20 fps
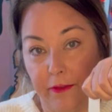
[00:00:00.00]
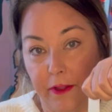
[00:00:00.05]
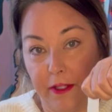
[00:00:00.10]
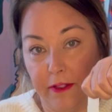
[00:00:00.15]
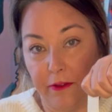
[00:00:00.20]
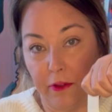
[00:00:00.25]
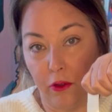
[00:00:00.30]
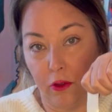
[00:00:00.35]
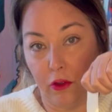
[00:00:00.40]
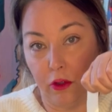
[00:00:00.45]
These
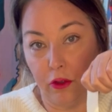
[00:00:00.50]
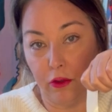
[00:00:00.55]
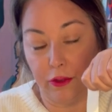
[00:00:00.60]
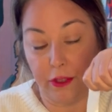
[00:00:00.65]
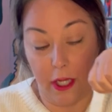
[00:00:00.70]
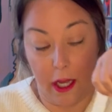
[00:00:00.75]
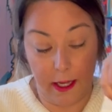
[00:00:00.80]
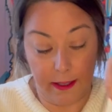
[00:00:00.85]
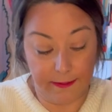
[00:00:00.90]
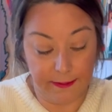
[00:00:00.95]
are glue
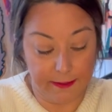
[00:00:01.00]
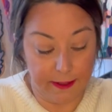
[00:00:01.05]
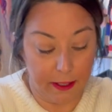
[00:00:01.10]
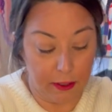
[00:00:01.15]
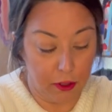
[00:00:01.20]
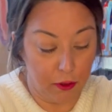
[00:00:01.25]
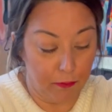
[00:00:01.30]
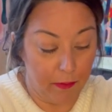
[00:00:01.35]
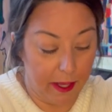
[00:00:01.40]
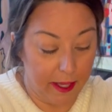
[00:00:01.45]
dots, and
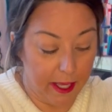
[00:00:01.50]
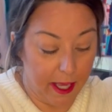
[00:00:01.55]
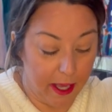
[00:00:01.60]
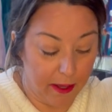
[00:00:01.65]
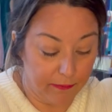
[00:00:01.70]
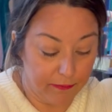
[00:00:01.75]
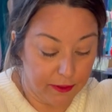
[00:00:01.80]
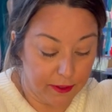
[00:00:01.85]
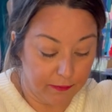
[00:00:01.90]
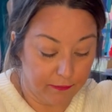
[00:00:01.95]
you may
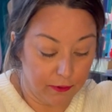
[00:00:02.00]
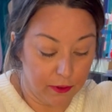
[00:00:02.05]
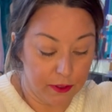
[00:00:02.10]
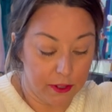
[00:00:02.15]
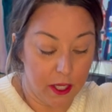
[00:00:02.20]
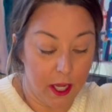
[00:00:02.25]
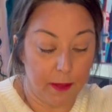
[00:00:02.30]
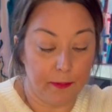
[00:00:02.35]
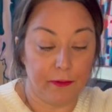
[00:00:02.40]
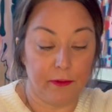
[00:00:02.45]
have different
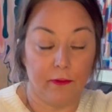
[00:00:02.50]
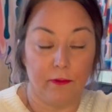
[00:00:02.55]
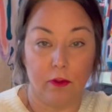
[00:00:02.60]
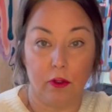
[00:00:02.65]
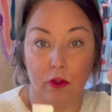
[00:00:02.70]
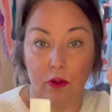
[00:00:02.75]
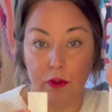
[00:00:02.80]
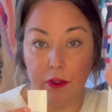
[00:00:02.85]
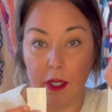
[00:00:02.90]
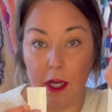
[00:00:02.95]
types of
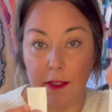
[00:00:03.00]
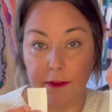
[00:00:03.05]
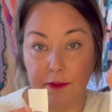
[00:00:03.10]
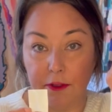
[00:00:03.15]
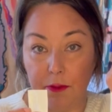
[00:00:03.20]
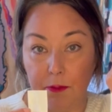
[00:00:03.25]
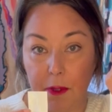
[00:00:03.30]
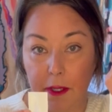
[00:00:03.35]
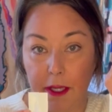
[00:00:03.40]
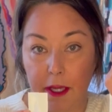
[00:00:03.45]
glue dots.
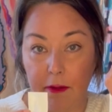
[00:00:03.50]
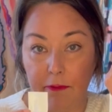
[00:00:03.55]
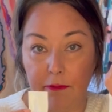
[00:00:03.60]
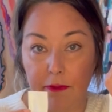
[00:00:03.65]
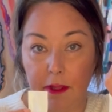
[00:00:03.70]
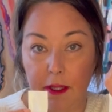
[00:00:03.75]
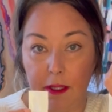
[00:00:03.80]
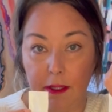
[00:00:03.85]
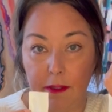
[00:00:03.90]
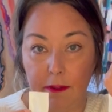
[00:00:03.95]
You might have
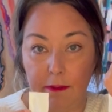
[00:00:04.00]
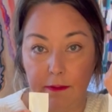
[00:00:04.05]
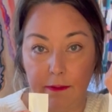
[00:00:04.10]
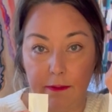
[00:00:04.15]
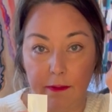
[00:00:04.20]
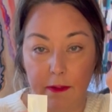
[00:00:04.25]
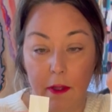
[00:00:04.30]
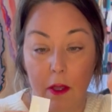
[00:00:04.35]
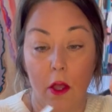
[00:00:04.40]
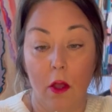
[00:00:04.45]

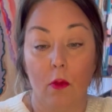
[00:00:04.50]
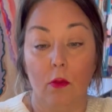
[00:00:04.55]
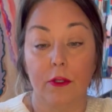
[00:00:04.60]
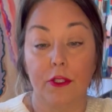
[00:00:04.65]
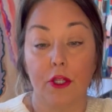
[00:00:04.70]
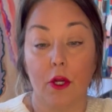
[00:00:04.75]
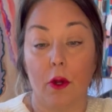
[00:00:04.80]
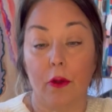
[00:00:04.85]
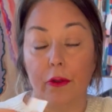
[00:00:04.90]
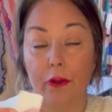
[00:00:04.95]
these, which
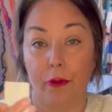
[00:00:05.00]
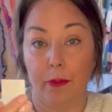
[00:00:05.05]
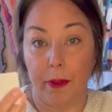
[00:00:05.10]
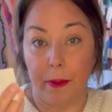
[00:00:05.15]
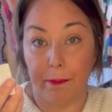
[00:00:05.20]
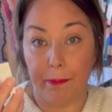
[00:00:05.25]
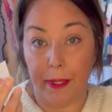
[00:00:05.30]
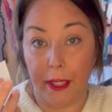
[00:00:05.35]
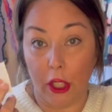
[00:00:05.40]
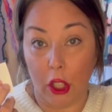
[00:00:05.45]
are a little
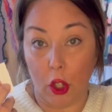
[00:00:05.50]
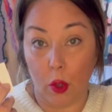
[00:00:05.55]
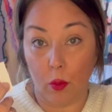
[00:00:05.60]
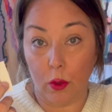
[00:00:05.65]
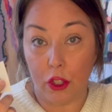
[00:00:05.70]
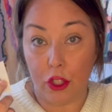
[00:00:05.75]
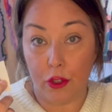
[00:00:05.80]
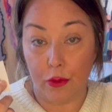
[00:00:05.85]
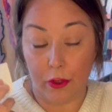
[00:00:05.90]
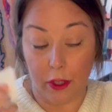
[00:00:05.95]
bit bigger,
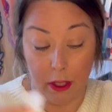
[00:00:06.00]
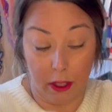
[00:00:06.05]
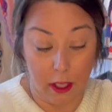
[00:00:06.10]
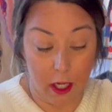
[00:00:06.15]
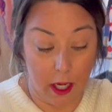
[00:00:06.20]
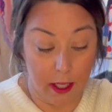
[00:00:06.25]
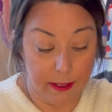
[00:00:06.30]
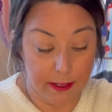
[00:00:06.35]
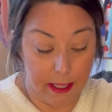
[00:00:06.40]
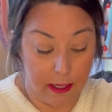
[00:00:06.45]
which you can
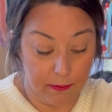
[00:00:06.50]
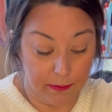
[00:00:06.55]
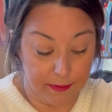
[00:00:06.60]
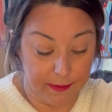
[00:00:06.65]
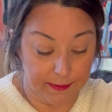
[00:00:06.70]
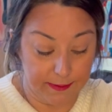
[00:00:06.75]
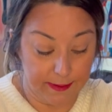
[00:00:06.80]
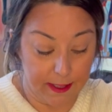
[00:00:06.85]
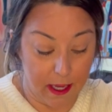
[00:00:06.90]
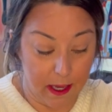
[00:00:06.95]
cut down to
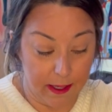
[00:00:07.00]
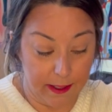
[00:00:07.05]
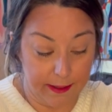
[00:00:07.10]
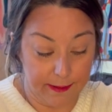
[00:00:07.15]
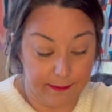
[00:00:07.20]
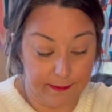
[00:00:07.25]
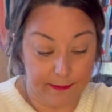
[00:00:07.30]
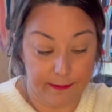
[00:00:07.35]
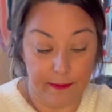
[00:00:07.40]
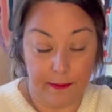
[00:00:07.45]

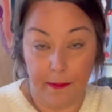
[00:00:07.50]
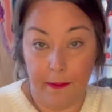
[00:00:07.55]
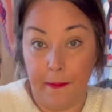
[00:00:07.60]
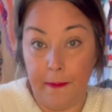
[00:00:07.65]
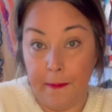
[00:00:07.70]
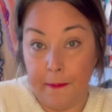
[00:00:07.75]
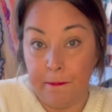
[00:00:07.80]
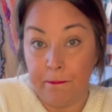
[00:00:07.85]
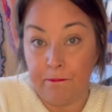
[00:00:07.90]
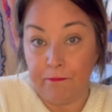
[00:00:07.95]
size,
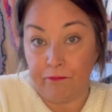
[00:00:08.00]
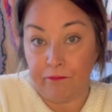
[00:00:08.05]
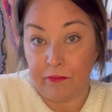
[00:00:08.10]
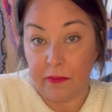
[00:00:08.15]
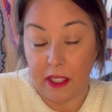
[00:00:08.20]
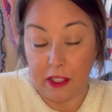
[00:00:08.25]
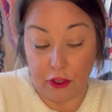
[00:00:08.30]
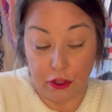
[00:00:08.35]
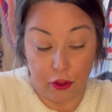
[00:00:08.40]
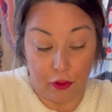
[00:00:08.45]

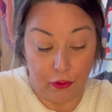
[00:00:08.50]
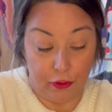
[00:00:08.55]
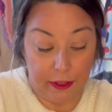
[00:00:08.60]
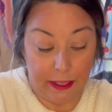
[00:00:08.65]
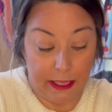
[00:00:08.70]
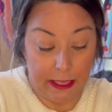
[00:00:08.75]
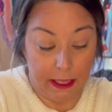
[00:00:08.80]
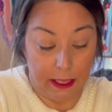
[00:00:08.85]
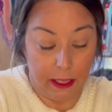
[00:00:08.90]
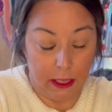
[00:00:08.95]
because you'll
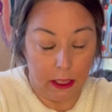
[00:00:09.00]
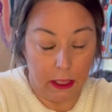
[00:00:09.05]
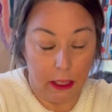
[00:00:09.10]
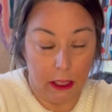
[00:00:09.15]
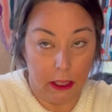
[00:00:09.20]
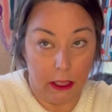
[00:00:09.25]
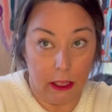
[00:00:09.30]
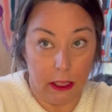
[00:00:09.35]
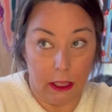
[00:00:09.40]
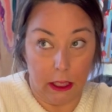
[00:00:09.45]
need
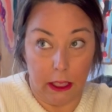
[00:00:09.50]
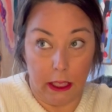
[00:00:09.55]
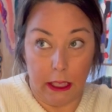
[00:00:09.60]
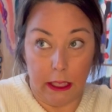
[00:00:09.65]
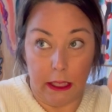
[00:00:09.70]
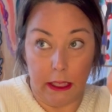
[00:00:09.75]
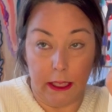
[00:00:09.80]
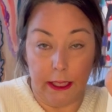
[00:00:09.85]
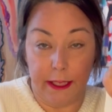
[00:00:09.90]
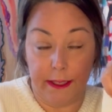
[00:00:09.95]
at
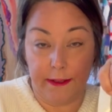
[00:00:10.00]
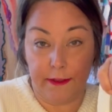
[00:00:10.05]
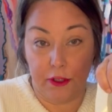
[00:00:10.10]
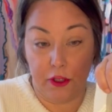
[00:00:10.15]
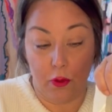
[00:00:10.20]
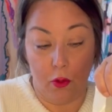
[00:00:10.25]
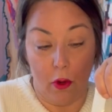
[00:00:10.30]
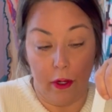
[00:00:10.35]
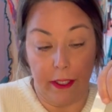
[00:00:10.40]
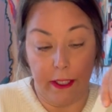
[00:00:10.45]
least
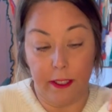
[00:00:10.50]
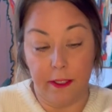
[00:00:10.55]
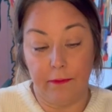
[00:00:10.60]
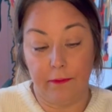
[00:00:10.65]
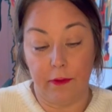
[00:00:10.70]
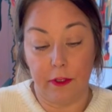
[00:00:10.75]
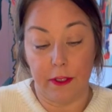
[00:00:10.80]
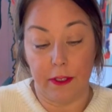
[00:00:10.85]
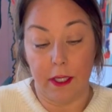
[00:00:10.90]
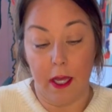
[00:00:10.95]
20
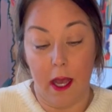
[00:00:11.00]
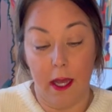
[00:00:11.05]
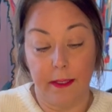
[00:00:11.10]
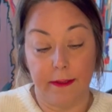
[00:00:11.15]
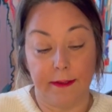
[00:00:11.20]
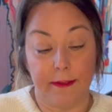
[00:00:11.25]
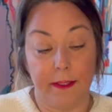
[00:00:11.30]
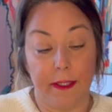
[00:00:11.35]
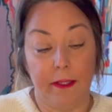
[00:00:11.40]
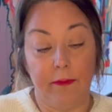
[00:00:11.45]
different
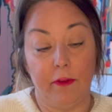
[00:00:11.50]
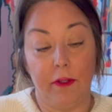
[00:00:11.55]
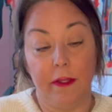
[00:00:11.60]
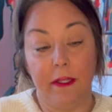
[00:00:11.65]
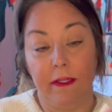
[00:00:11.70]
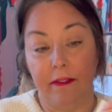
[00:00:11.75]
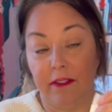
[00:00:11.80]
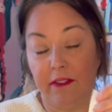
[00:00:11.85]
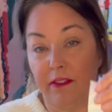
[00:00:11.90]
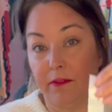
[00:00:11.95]
dots. Even
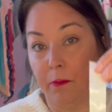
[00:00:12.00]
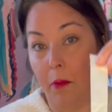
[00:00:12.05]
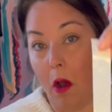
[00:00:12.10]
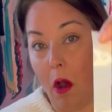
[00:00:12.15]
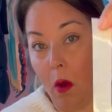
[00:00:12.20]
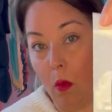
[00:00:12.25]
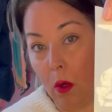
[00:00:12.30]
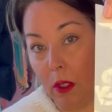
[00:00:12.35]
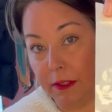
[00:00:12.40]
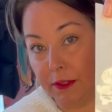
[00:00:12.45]
these
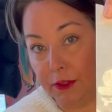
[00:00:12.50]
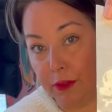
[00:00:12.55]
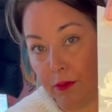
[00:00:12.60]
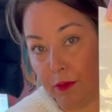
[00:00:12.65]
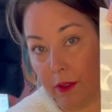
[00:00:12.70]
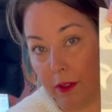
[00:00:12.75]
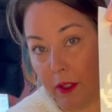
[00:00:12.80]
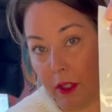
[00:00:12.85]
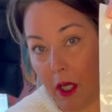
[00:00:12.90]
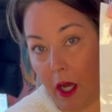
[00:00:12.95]
small ones, you
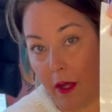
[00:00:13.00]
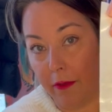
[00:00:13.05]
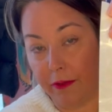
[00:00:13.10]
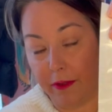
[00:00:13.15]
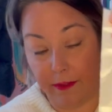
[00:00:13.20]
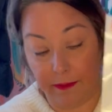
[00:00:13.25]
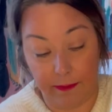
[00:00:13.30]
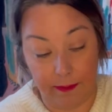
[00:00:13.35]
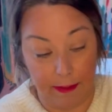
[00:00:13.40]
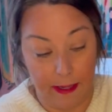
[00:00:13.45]
can cut
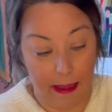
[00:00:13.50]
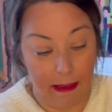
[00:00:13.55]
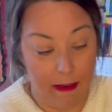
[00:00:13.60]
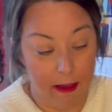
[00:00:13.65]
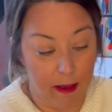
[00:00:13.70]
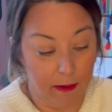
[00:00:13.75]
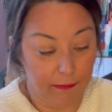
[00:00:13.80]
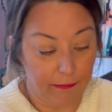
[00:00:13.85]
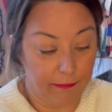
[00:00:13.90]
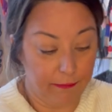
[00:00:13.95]
these in
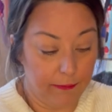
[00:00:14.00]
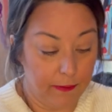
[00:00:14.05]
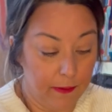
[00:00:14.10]
half.